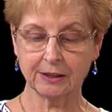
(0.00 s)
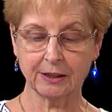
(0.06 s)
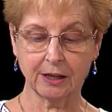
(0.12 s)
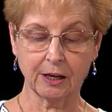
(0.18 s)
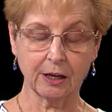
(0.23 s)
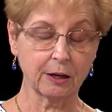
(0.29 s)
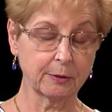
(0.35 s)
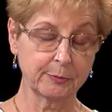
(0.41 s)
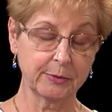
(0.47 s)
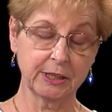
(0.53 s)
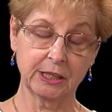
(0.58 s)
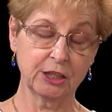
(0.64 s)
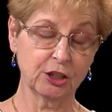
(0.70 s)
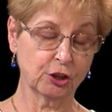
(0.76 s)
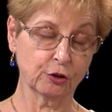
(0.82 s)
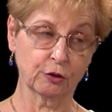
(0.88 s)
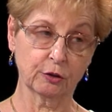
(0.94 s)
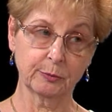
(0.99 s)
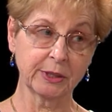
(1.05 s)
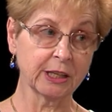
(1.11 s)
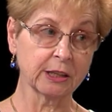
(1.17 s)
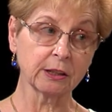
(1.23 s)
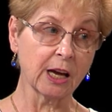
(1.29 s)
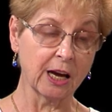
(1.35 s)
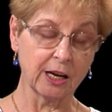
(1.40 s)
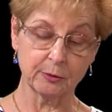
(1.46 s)
Uh, I mean, he showed me a
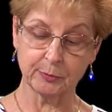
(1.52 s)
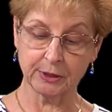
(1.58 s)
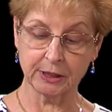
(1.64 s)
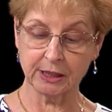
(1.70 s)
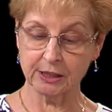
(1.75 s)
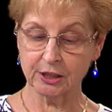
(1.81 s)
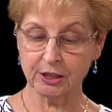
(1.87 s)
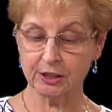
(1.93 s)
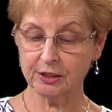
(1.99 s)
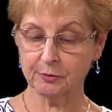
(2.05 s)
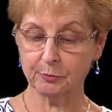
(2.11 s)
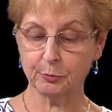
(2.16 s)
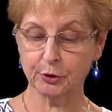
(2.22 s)
lot, but I just mm -hmm.